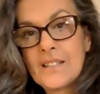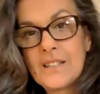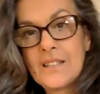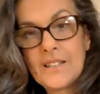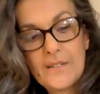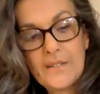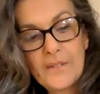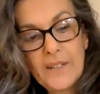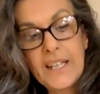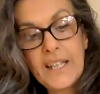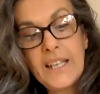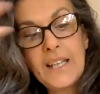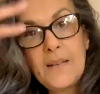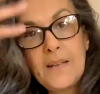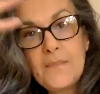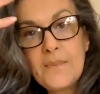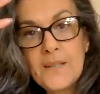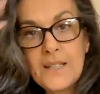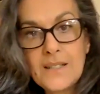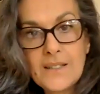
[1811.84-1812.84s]
Are there any
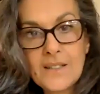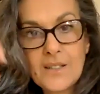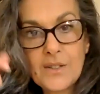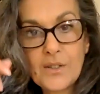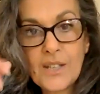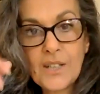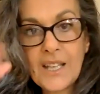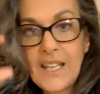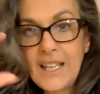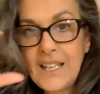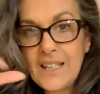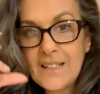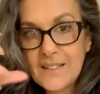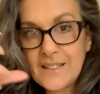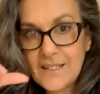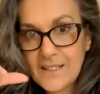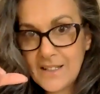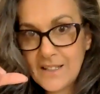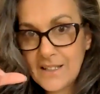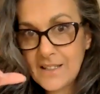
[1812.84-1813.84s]
limits or
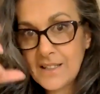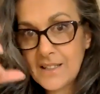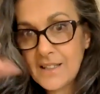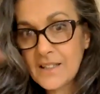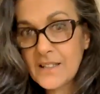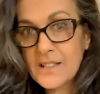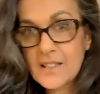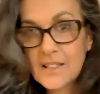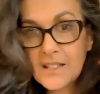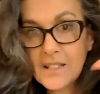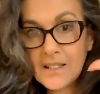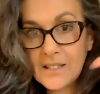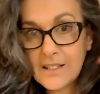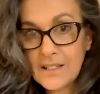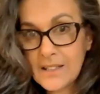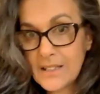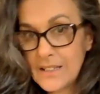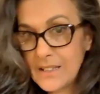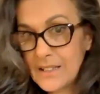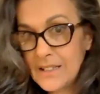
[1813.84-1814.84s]
gears that are
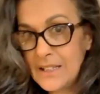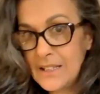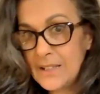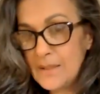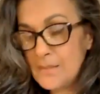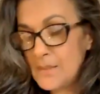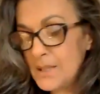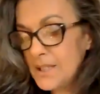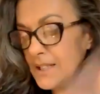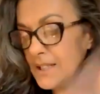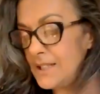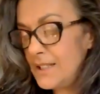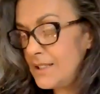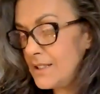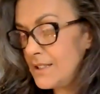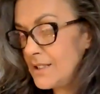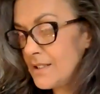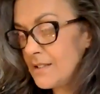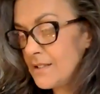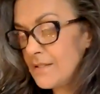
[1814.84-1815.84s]
stuck in the
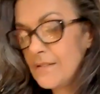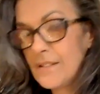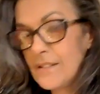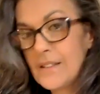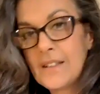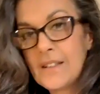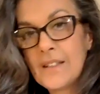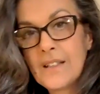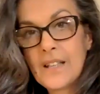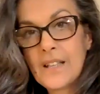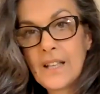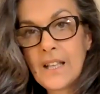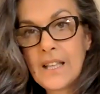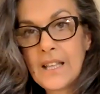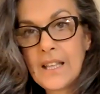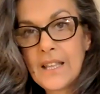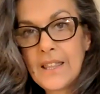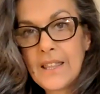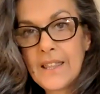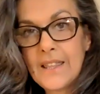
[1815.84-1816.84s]
mind
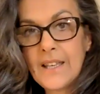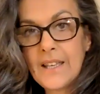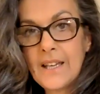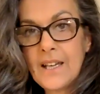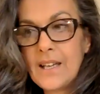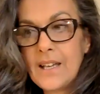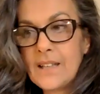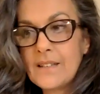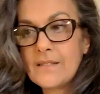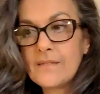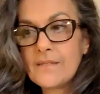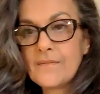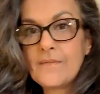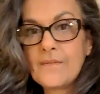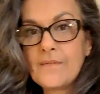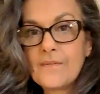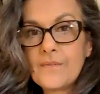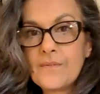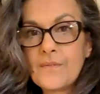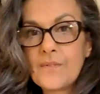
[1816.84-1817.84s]
that
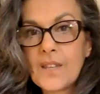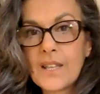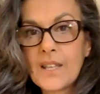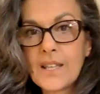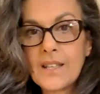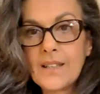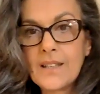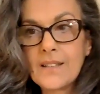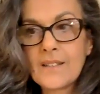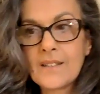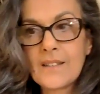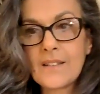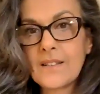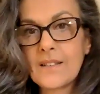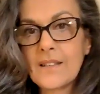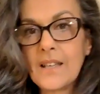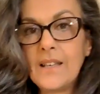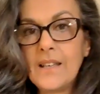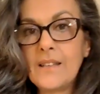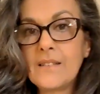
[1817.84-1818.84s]

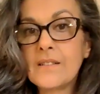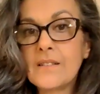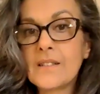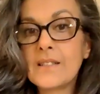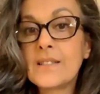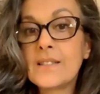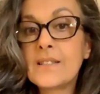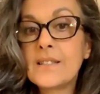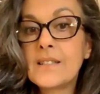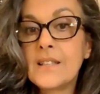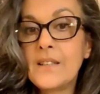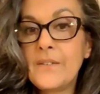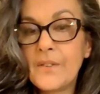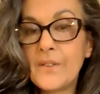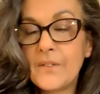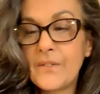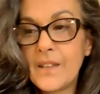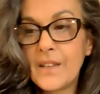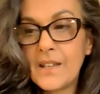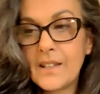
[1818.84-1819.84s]
cannot conceive
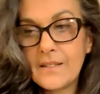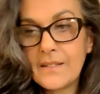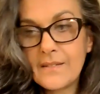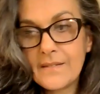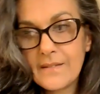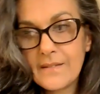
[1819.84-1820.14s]
of that?